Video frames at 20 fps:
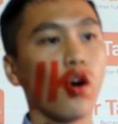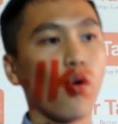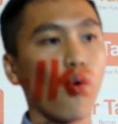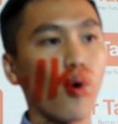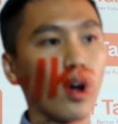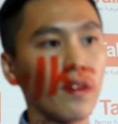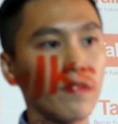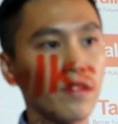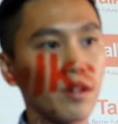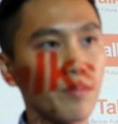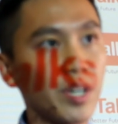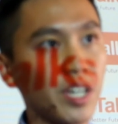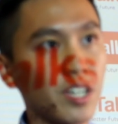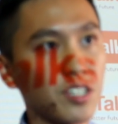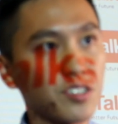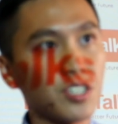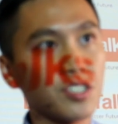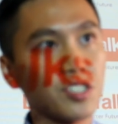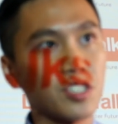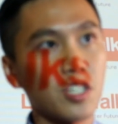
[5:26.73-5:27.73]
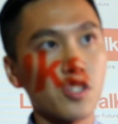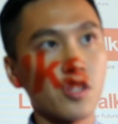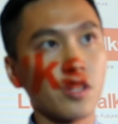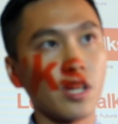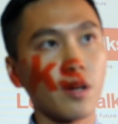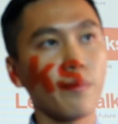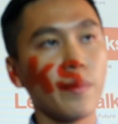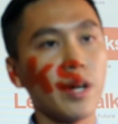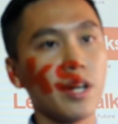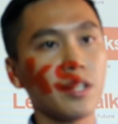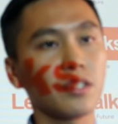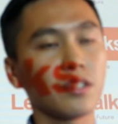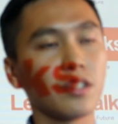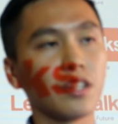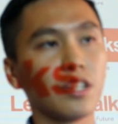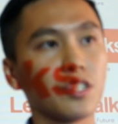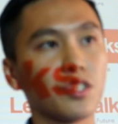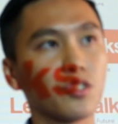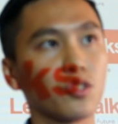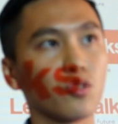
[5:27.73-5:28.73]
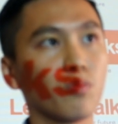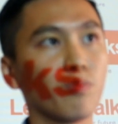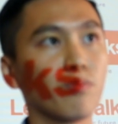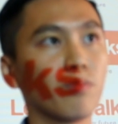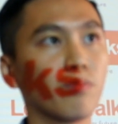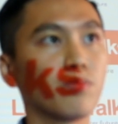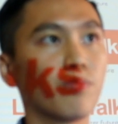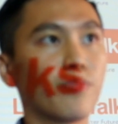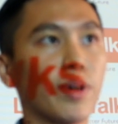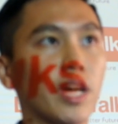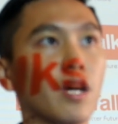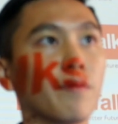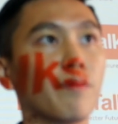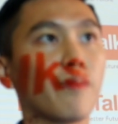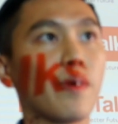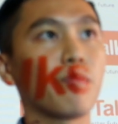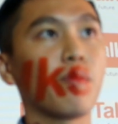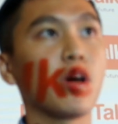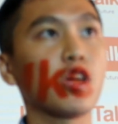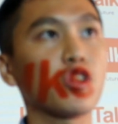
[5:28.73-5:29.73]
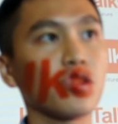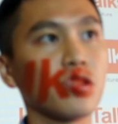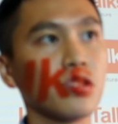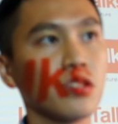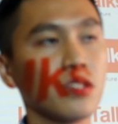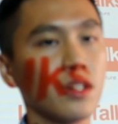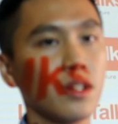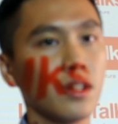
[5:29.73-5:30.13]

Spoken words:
One of the biggest decisions I made is to pick up my major.